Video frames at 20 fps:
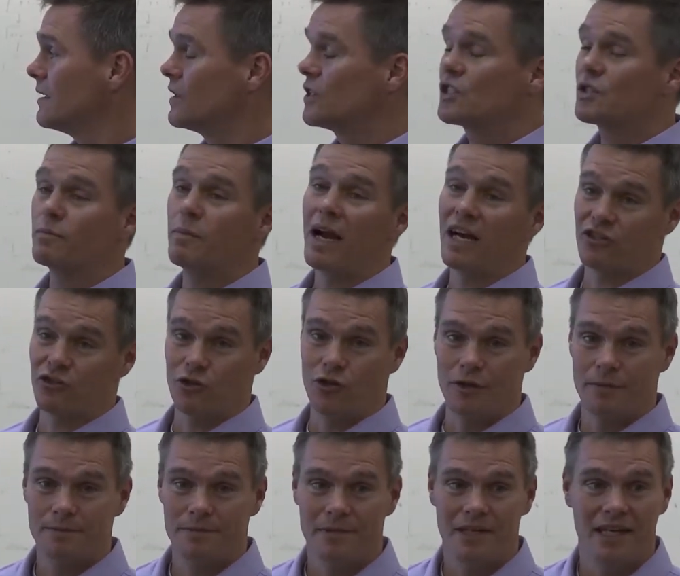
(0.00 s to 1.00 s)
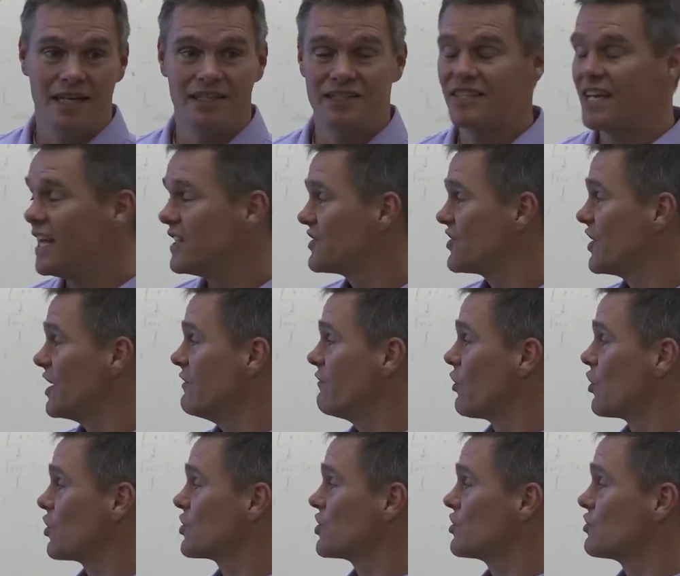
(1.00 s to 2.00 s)
Spectral. Intensity
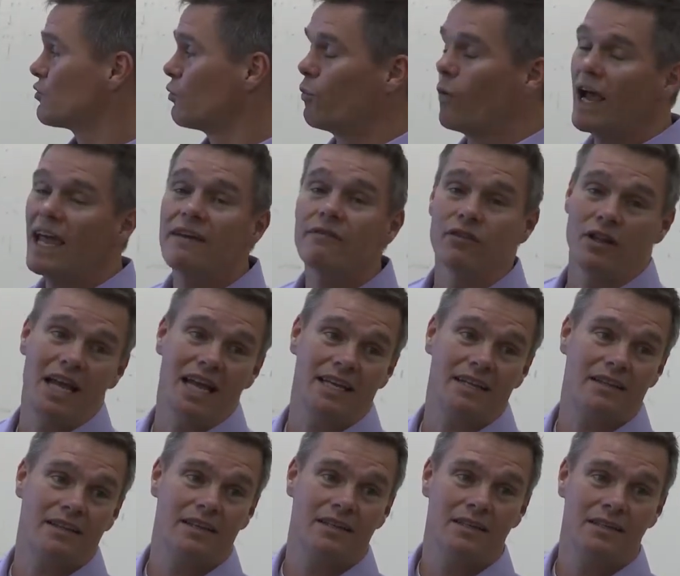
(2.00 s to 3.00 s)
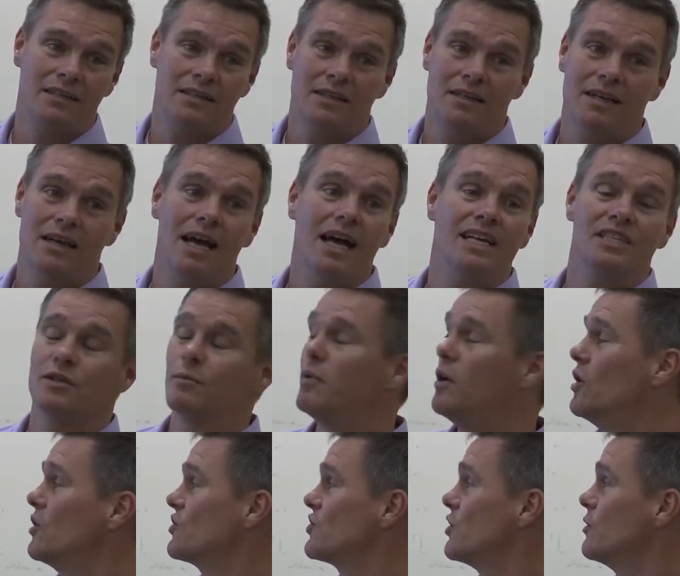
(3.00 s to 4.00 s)
versus wavelength, as
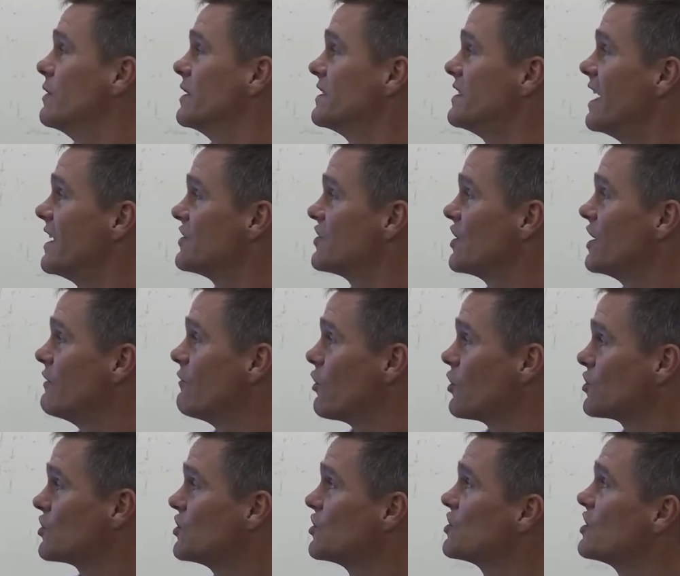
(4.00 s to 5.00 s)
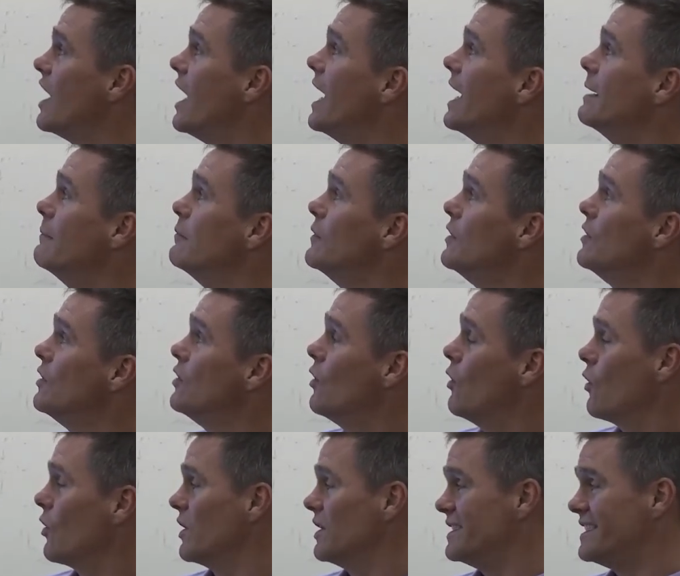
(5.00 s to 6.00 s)
opposed to intensity versus time
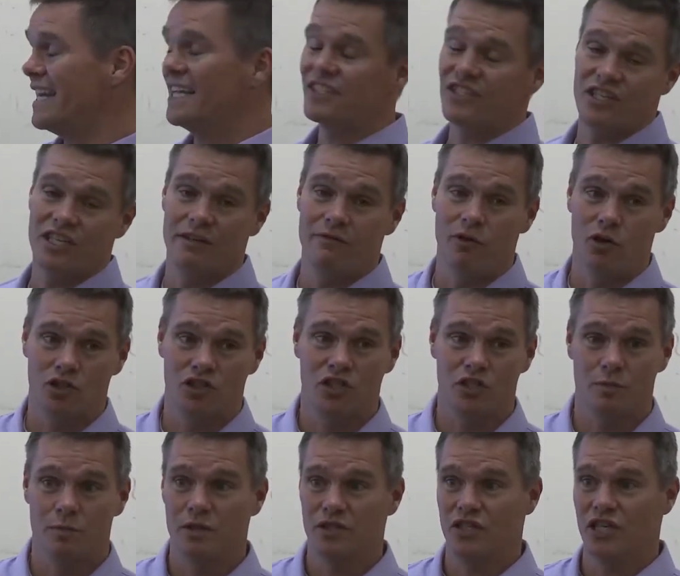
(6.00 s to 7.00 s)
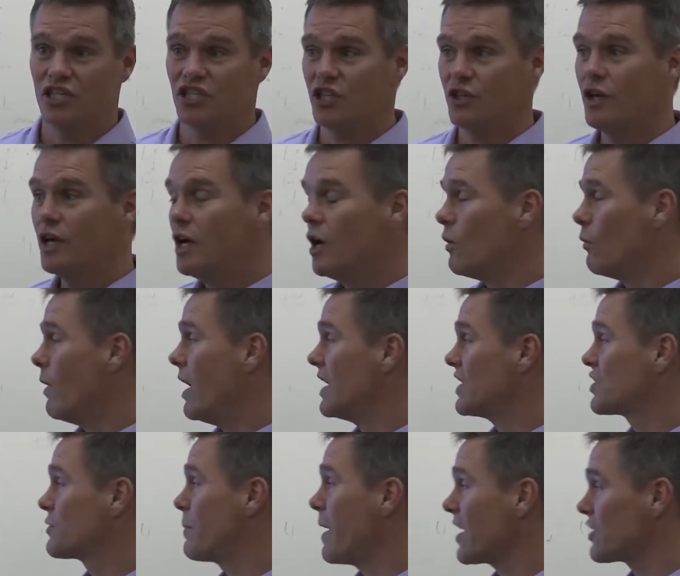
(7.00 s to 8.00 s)
or intensity versus position. Why
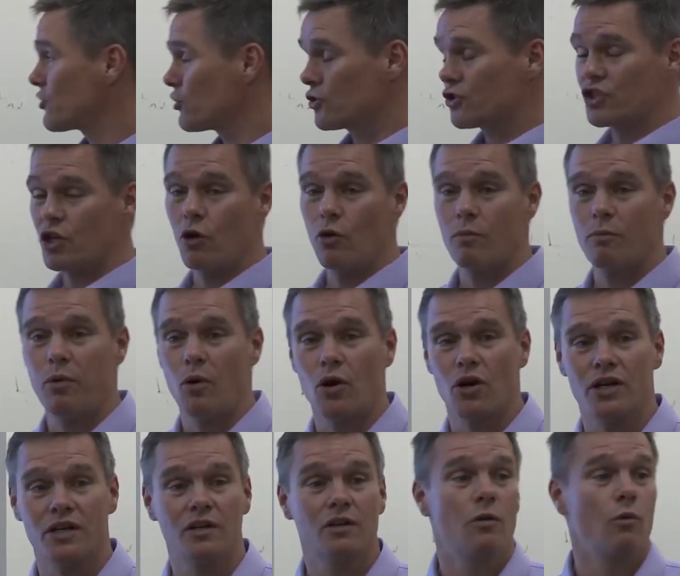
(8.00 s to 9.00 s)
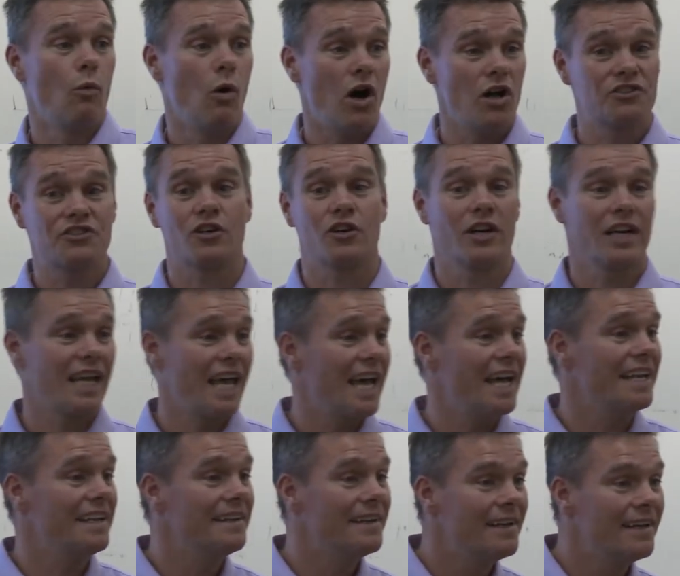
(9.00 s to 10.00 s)
is spectral so important? Walter,
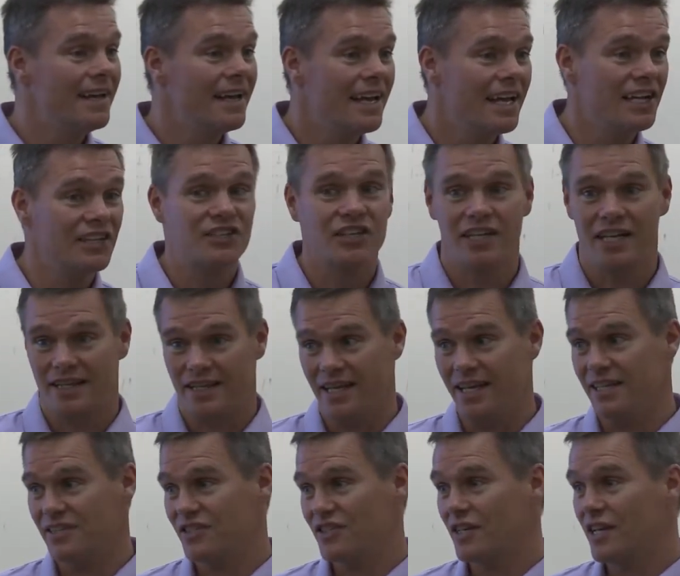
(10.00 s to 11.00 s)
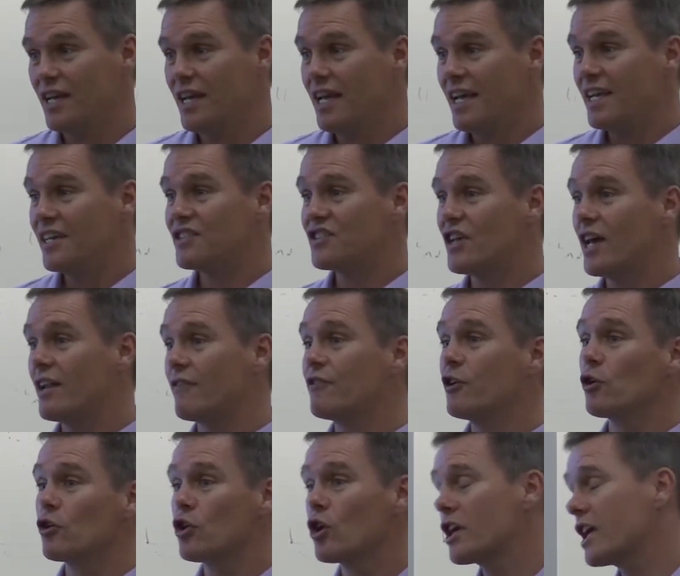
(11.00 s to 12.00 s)
again, hinted at this. He said, if
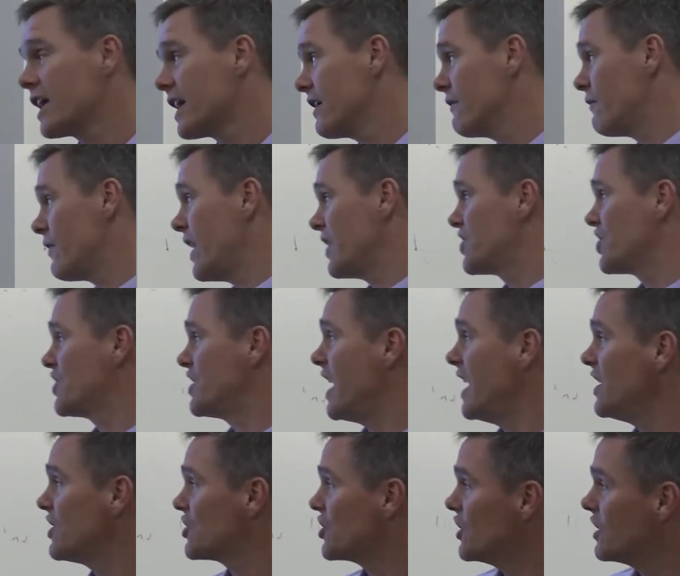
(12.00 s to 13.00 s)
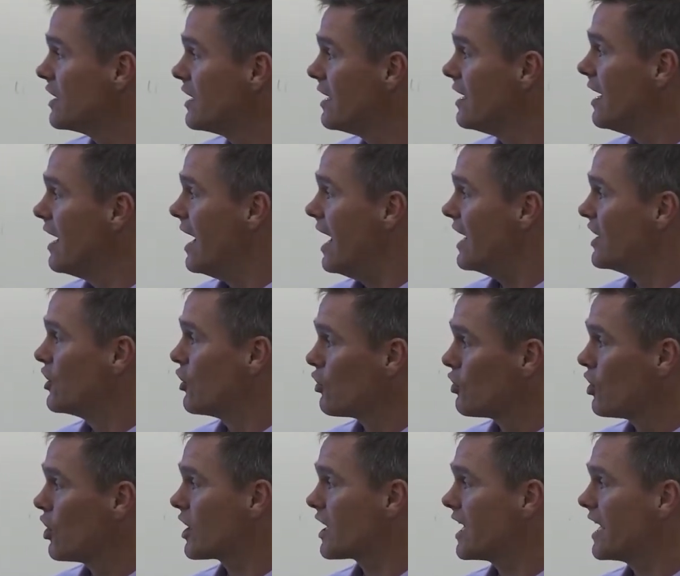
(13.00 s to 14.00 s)
you're looking at vegetation and you're
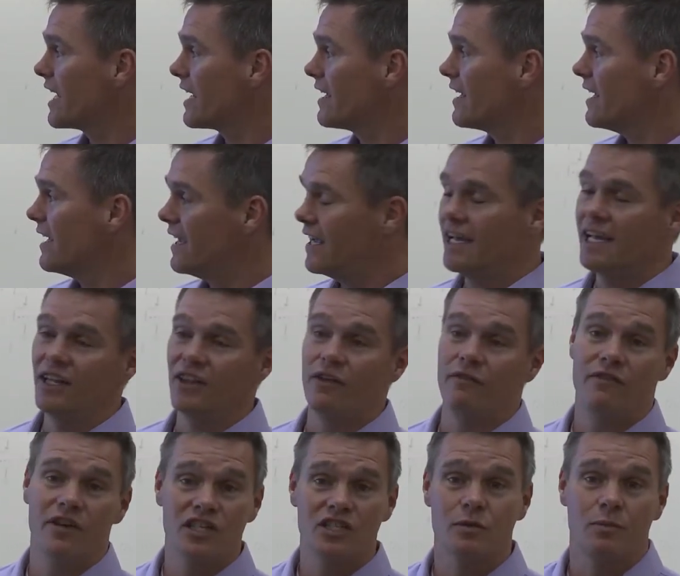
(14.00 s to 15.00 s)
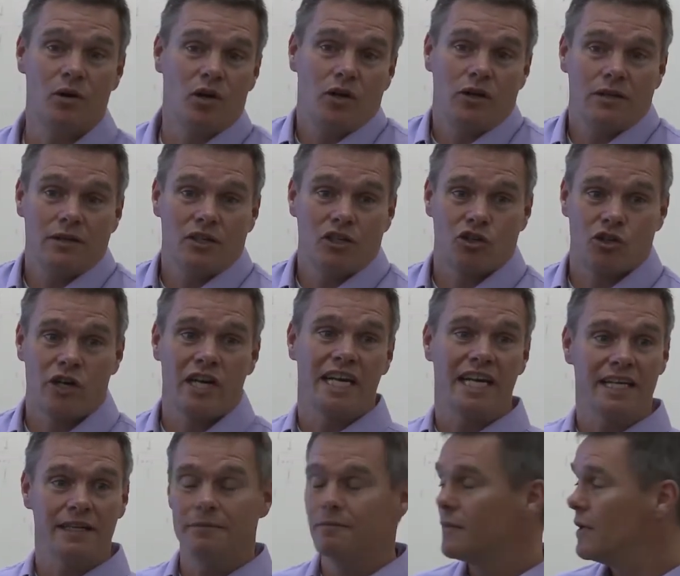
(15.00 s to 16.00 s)
looking in the visible
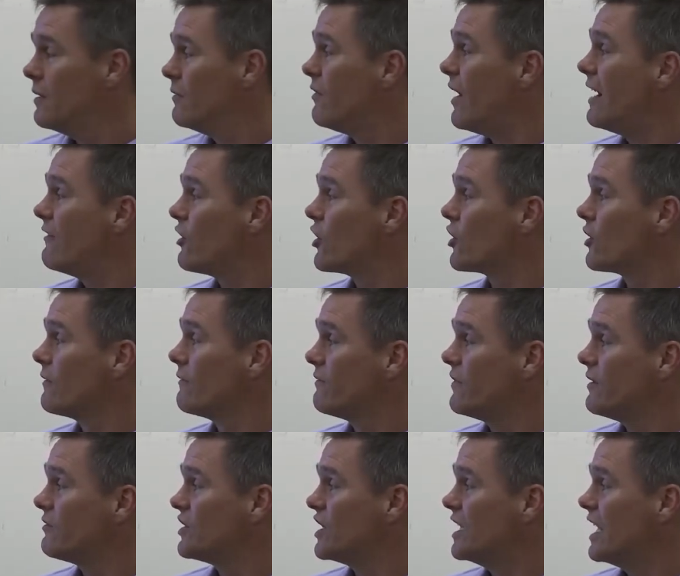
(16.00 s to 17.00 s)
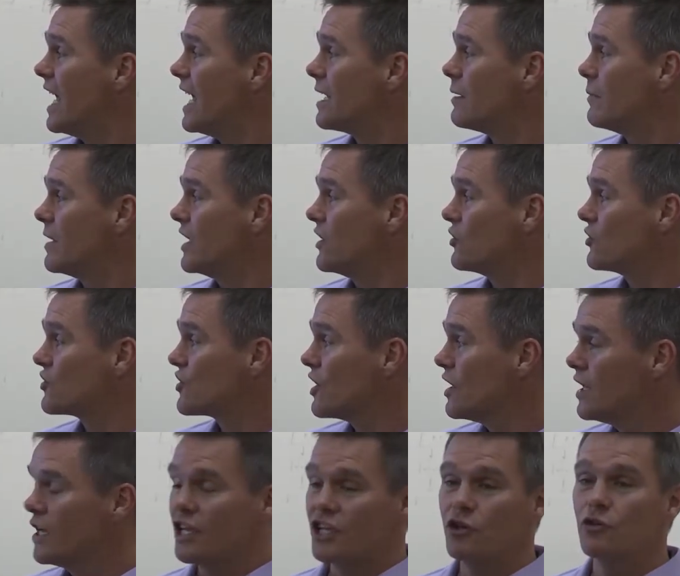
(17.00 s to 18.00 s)
green, five hundred fifty nanometers,
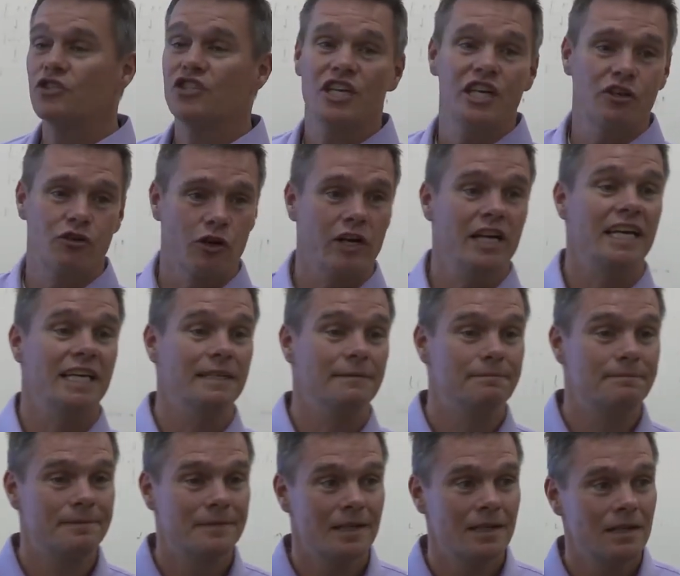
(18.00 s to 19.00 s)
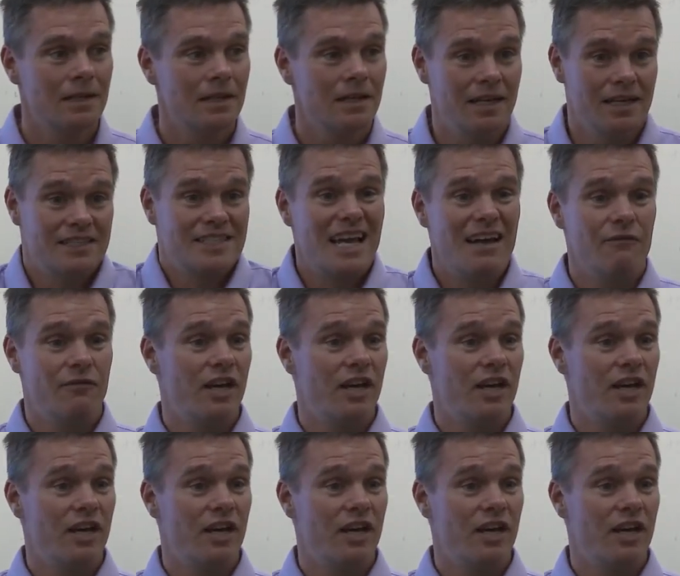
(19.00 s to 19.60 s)
you see green. Is that